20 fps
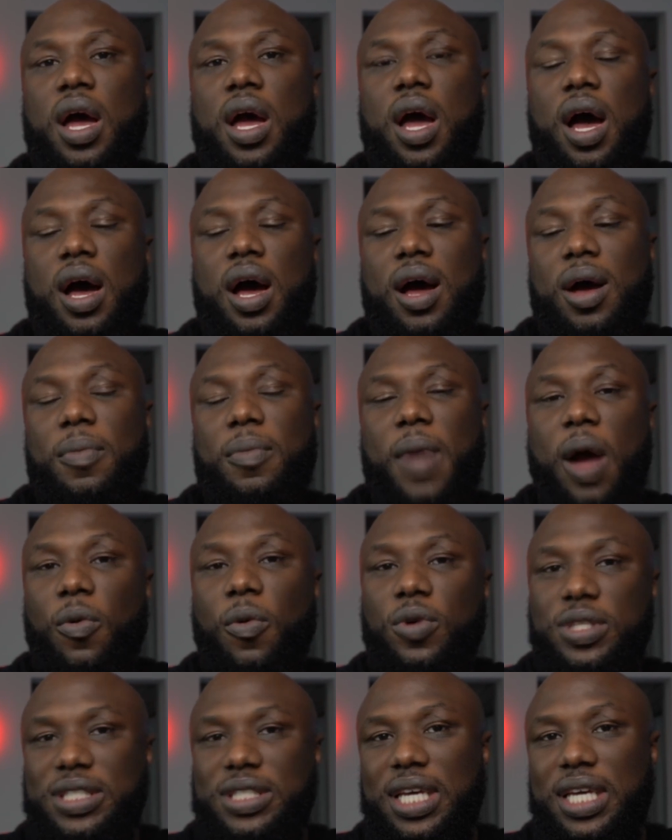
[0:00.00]
I
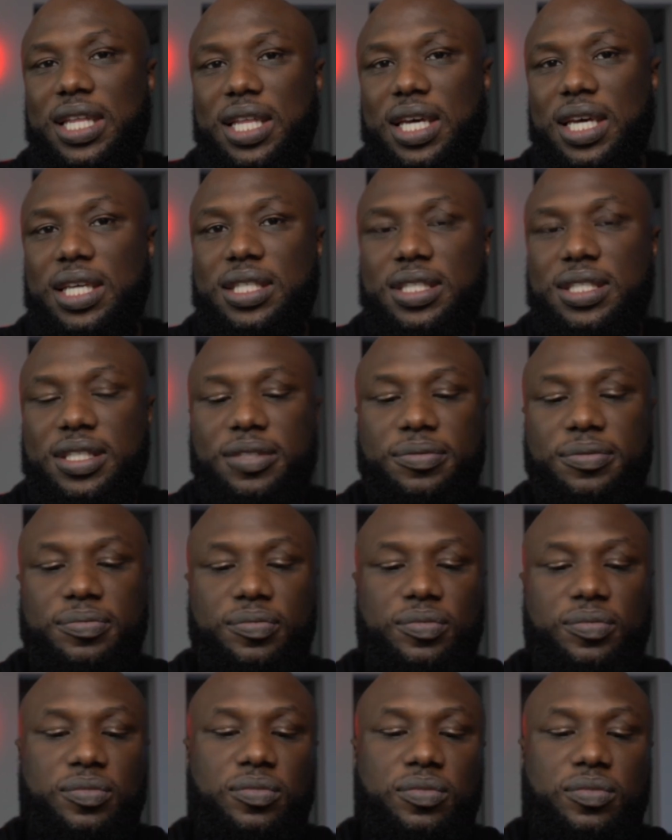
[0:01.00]
will say this.
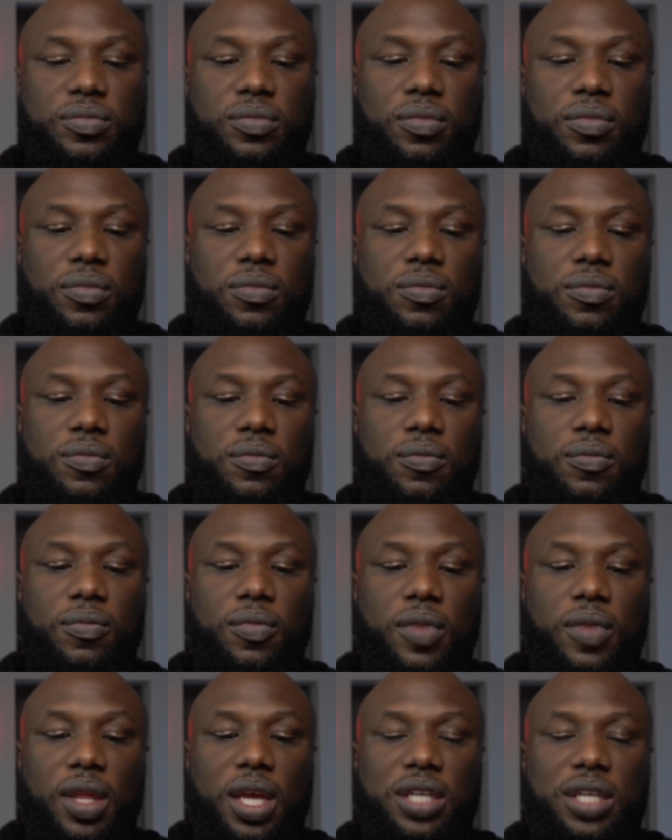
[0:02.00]

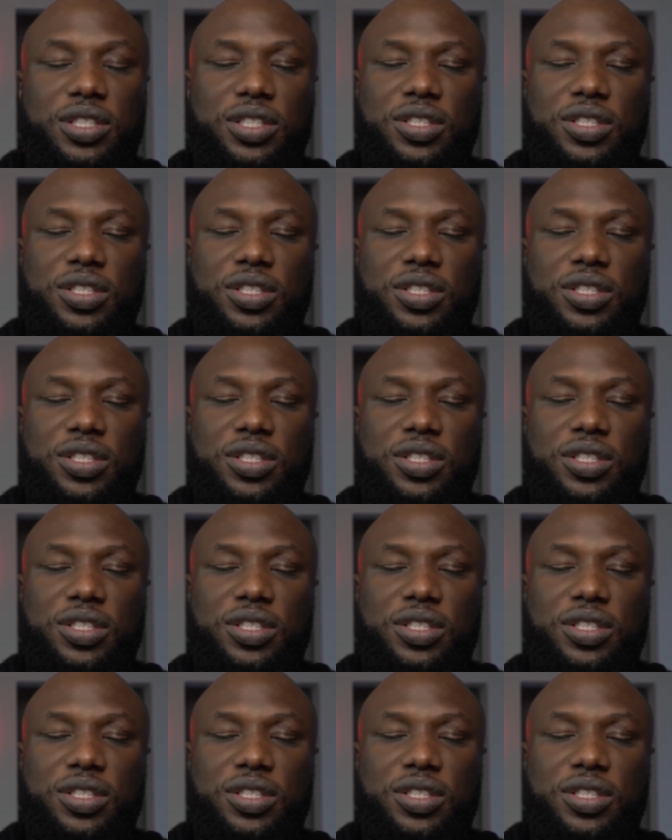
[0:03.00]
She